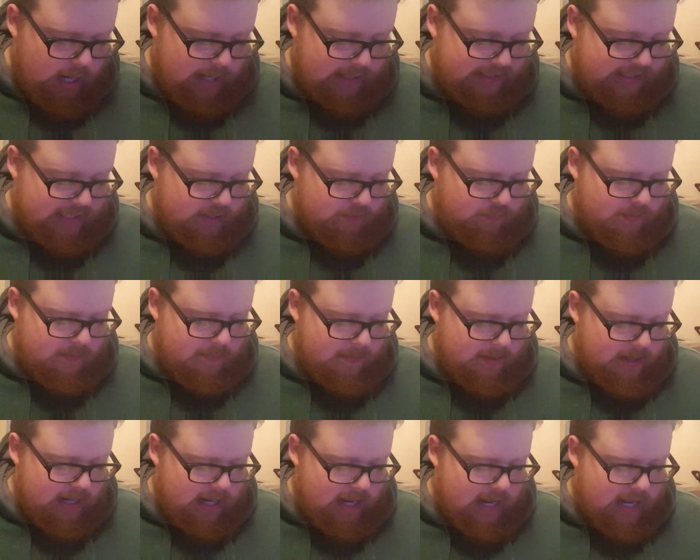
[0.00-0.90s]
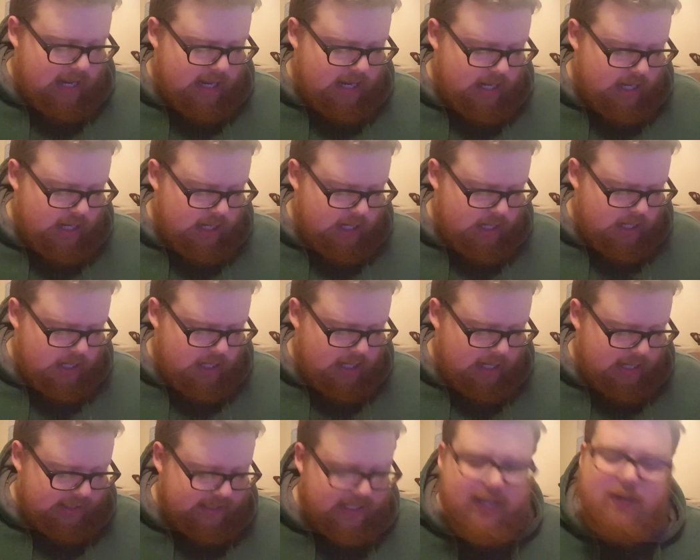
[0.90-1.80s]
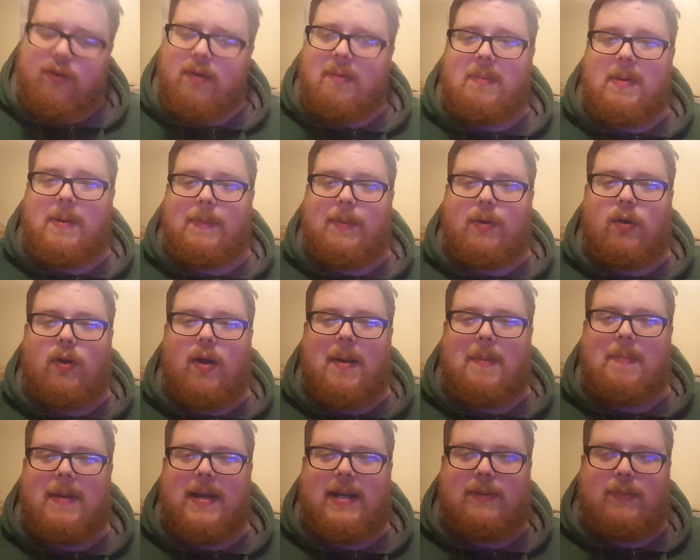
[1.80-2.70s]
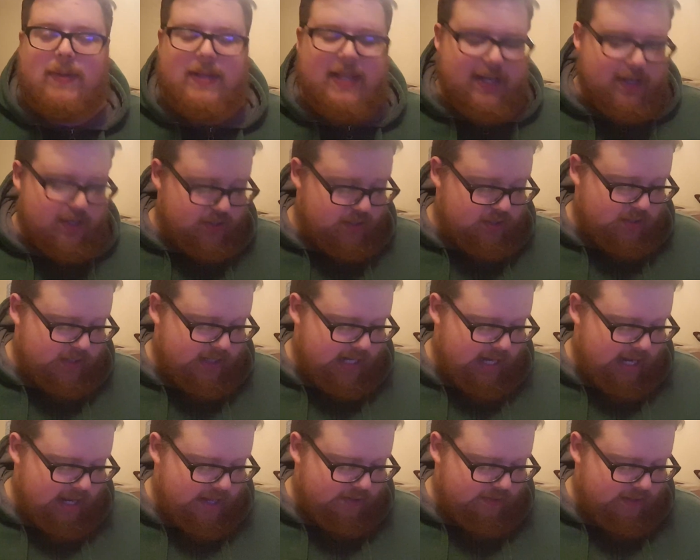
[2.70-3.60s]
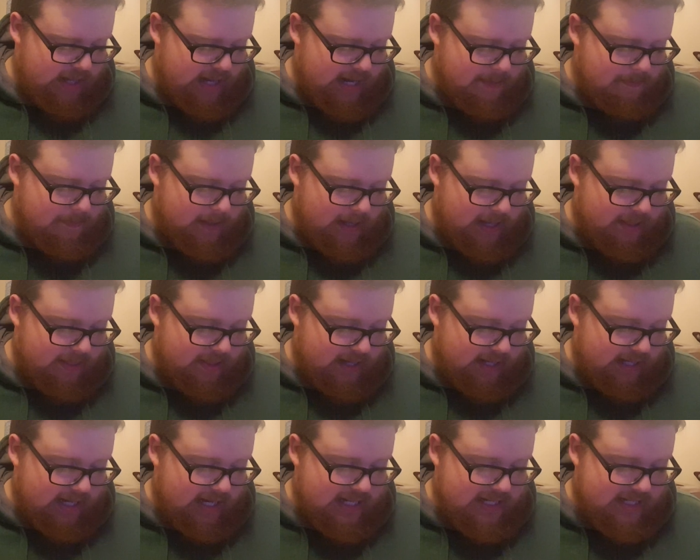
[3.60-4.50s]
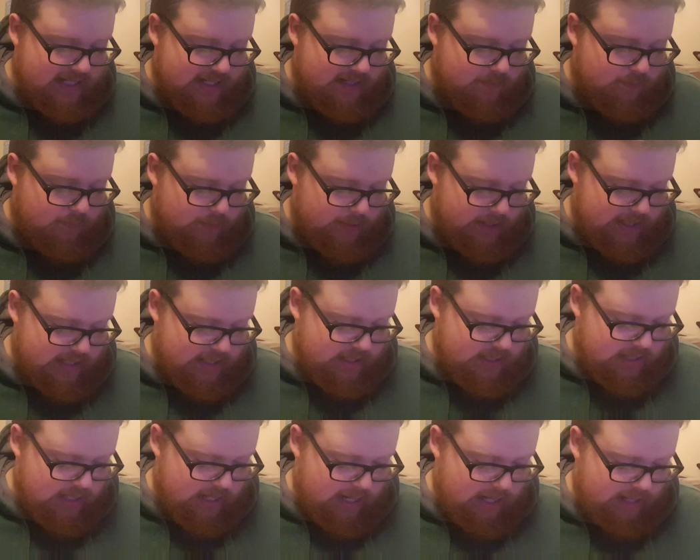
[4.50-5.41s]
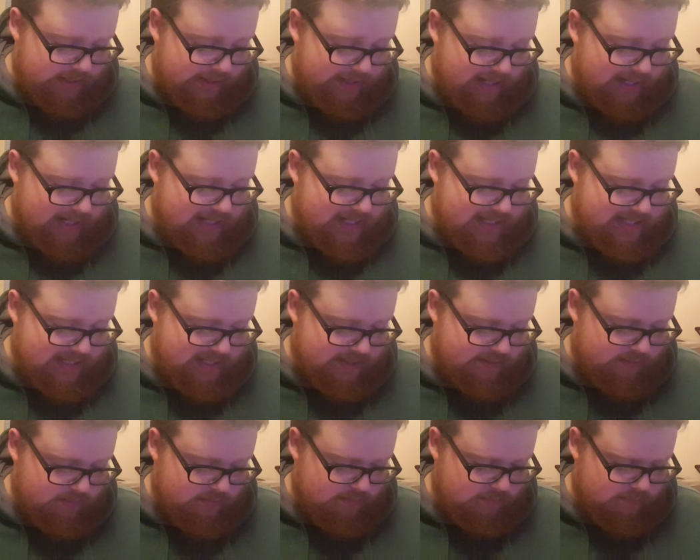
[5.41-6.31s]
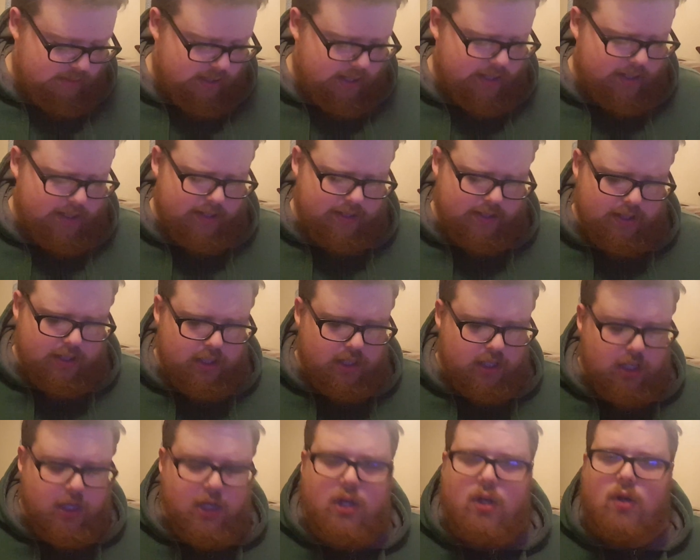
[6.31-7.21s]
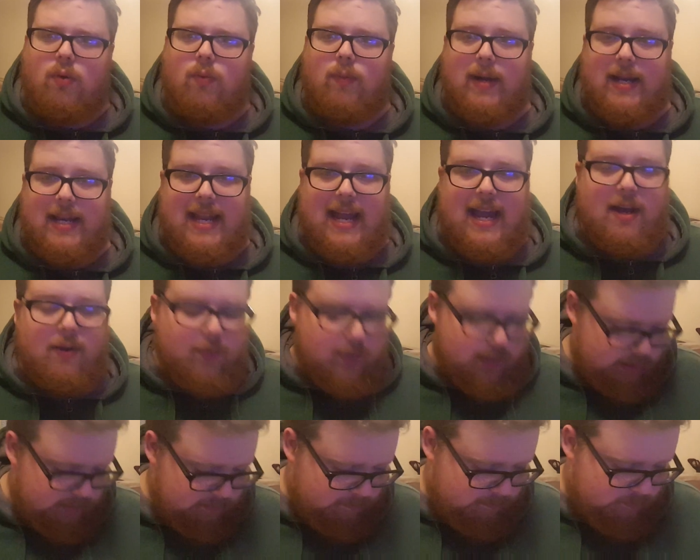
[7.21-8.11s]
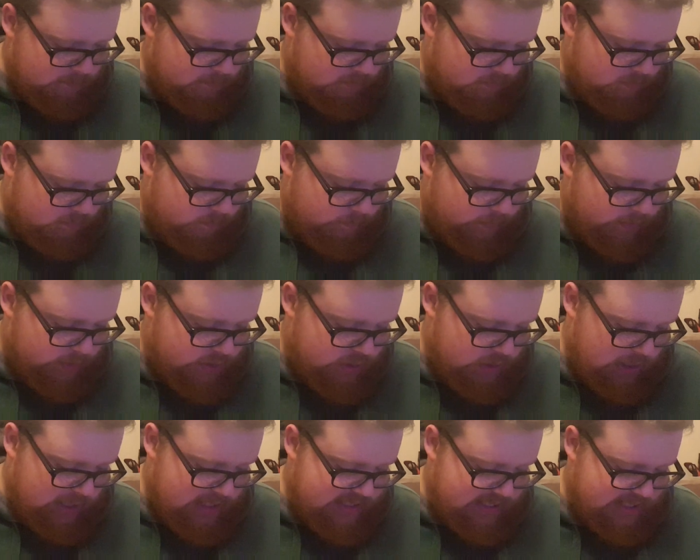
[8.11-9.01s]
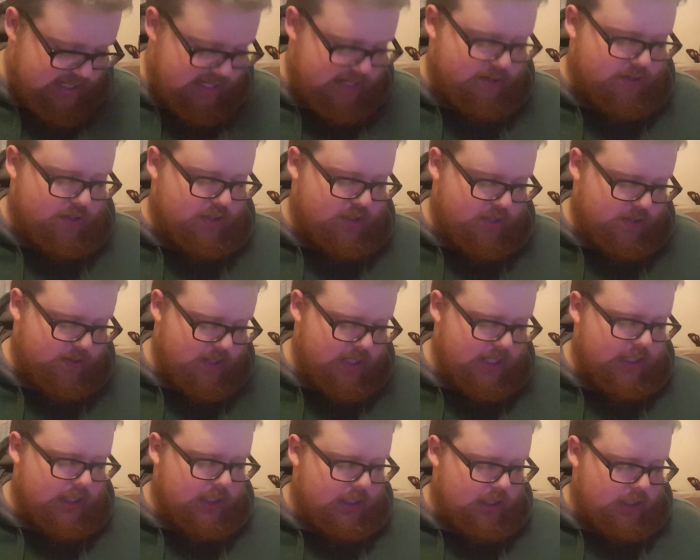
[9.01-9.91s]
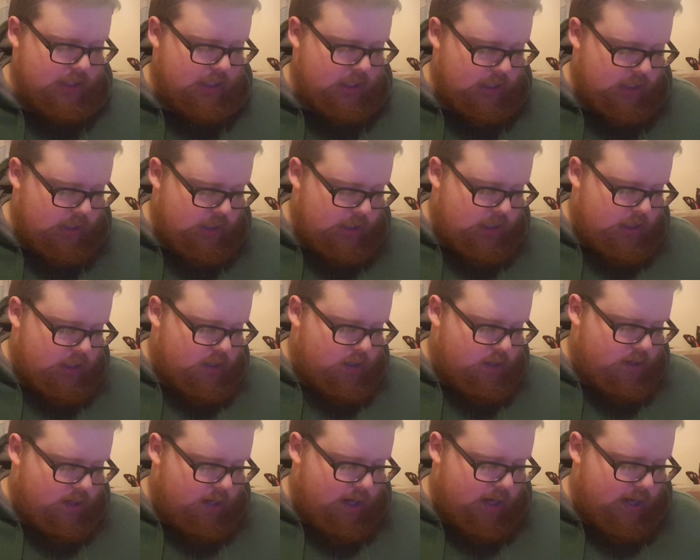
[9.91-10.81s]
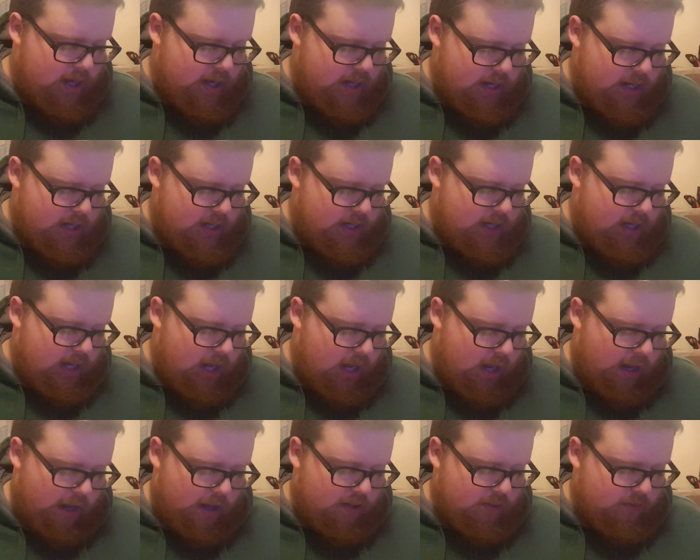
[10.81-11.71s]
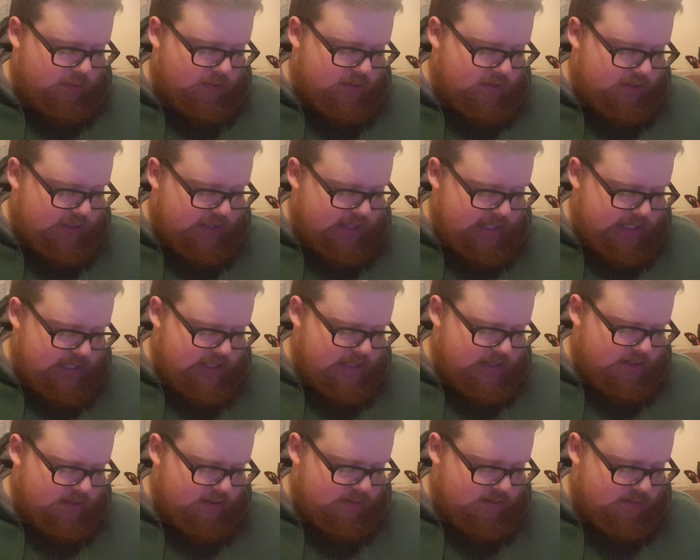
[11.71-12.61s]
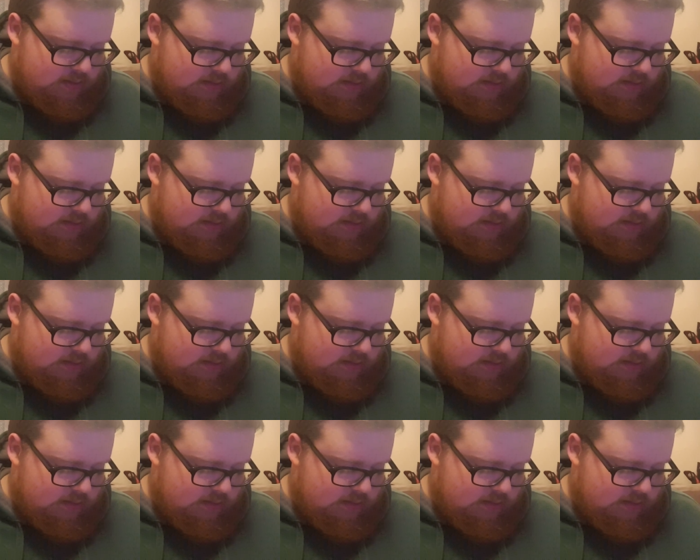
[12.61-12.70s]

can't remember who I picked with Arizona and LA, but I think I did win. I think I did win that one. Pretty sure I said Arizona. Oakland